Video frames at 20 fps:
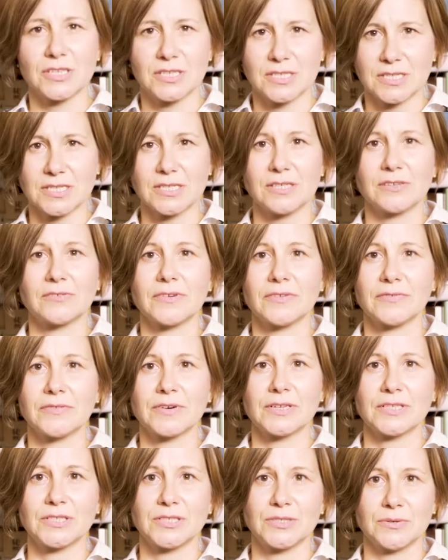It's still
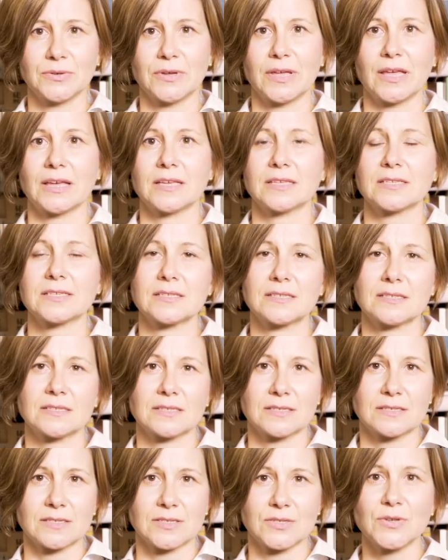referred to
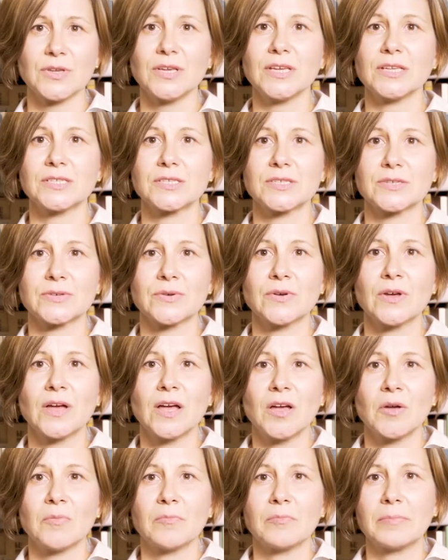as zuihitsu,
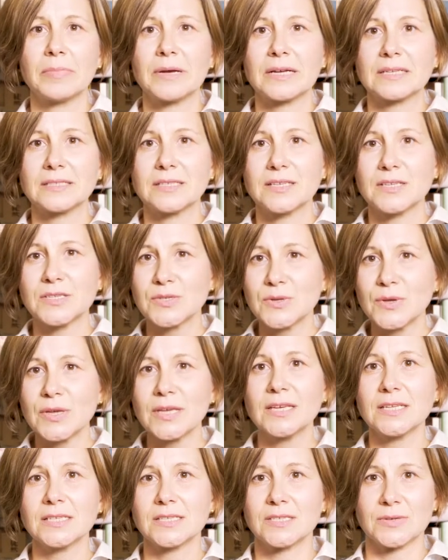but
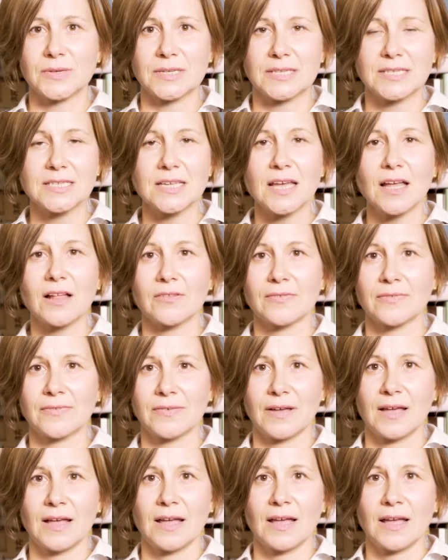zuihitsu itself